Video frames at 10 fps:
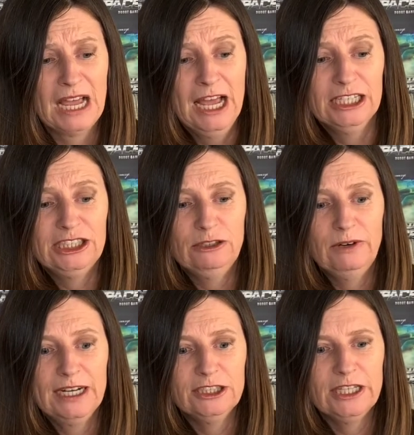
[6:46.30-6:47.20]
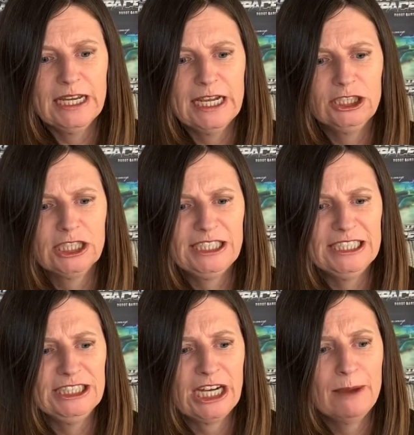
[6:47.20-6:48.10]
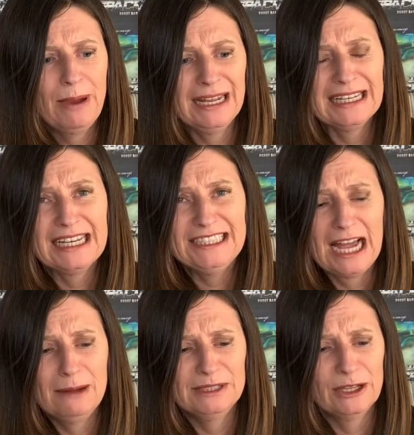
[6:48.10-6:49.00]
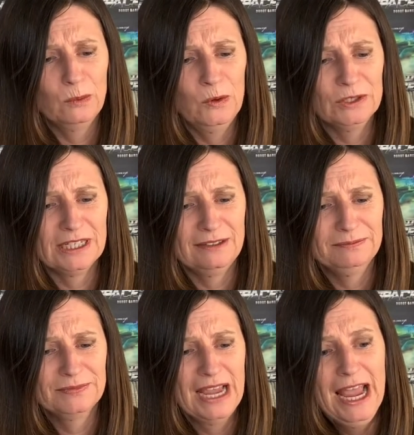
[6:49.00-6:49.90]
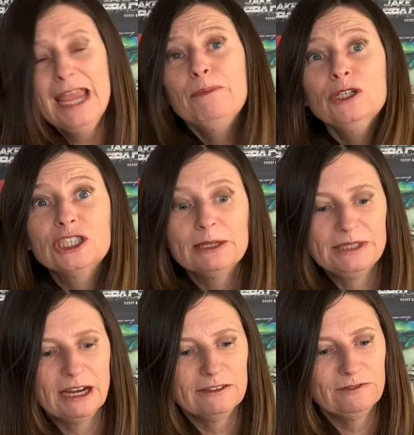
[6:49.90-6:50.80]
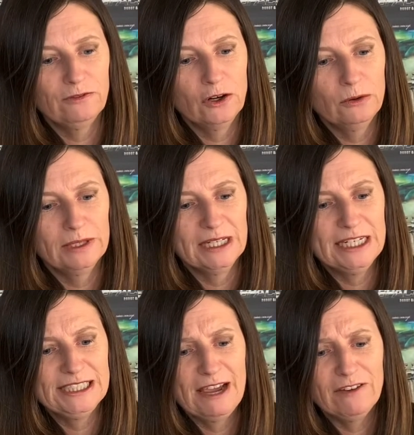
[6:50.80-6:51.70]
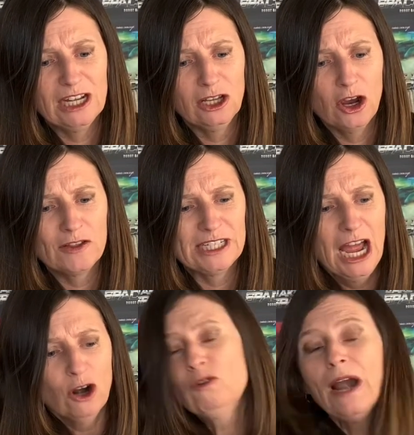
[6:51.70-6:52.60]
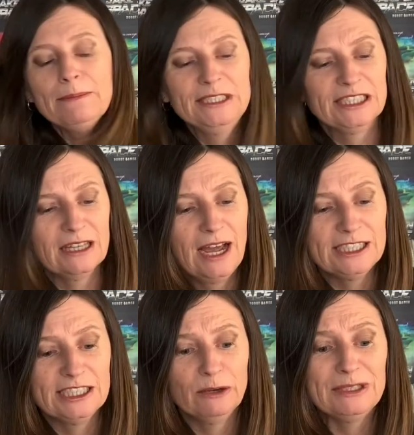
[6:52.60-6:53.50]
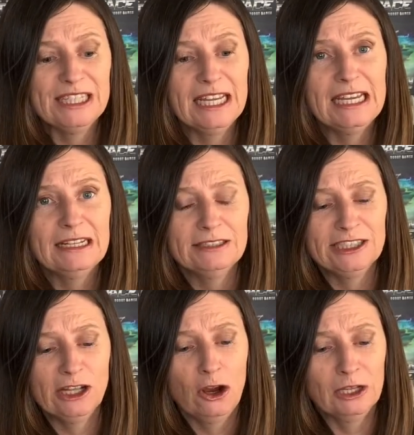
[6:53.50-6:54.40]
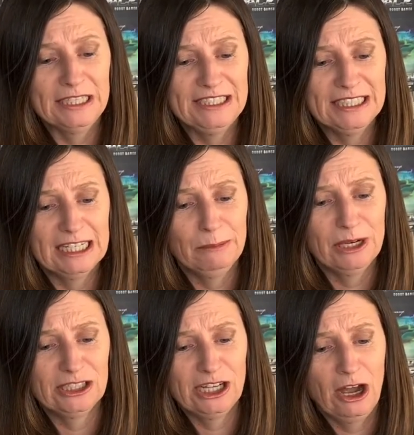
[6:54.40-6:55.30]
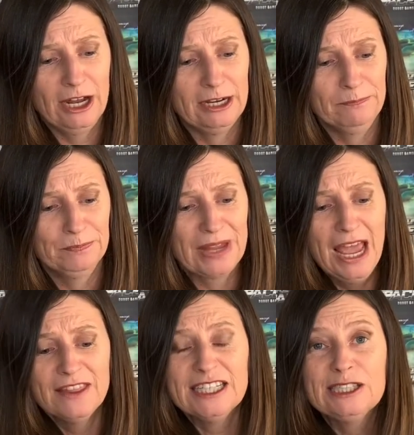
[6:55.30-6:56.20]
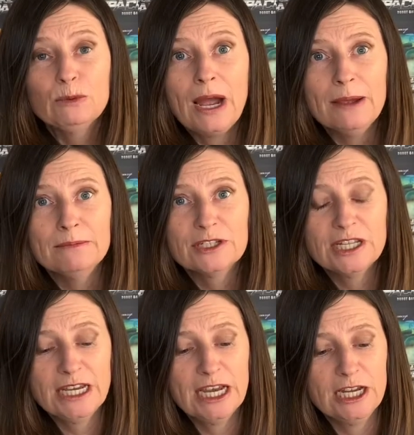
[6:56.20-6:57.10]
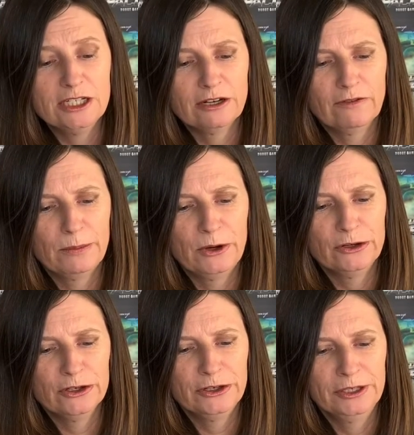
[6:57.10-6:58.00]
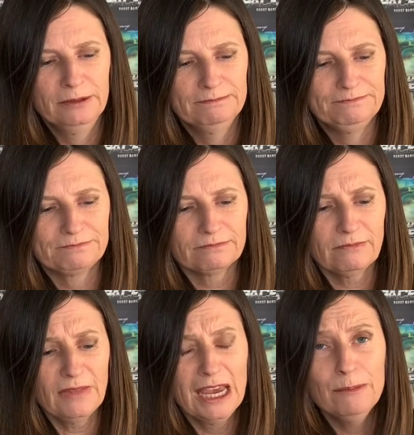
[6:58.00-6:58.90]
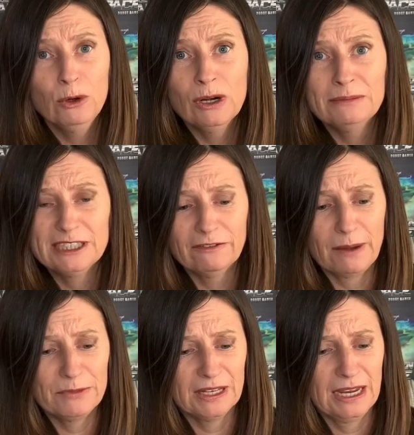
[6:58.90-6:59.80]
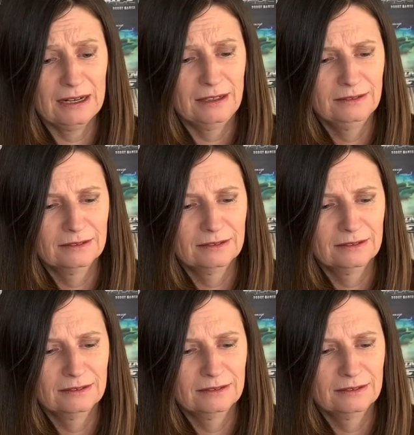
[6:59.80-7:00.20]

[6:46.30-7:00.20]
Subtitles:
She ran to the edge to see Jay paddling his arms in the water. He pushed himself forward in his heavy clothes, grabbed his glasses that were slowly sinking beside him, then swam to the edge of the pontoon. He pulled himself up the ladder.